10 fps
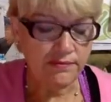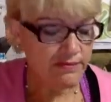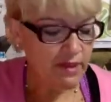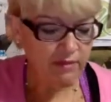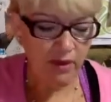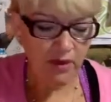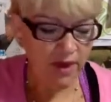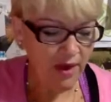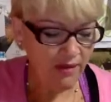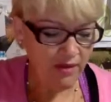but we
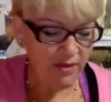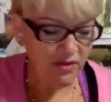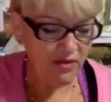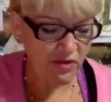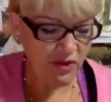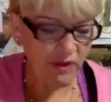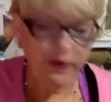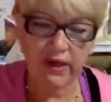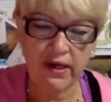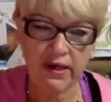have to be so
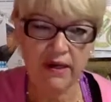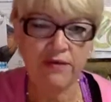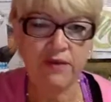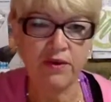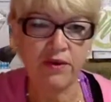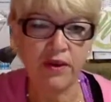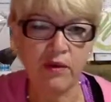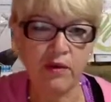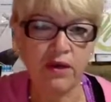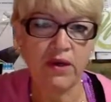very careful that
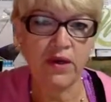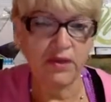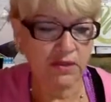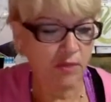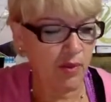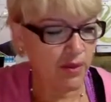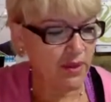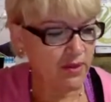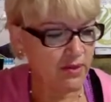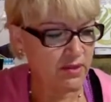we're not
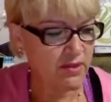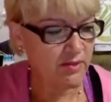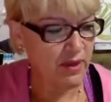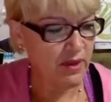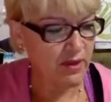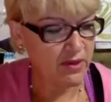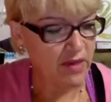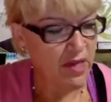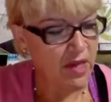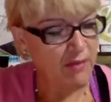supporting this as parents,
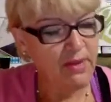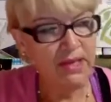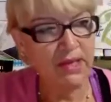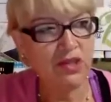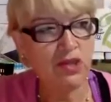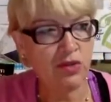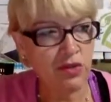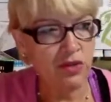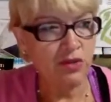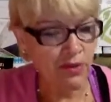because
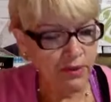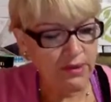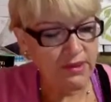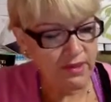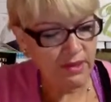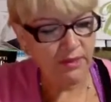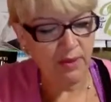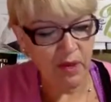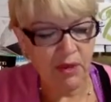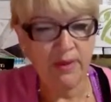girl toys tend to
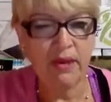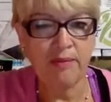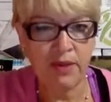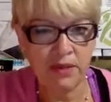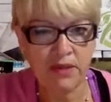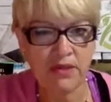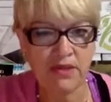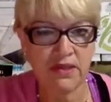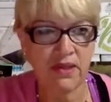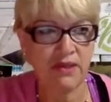be all about
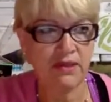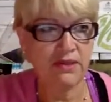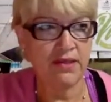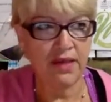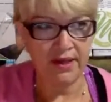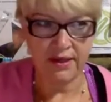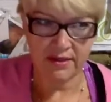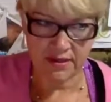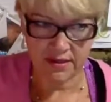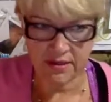appearance and
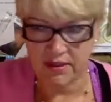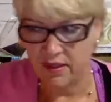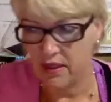tasks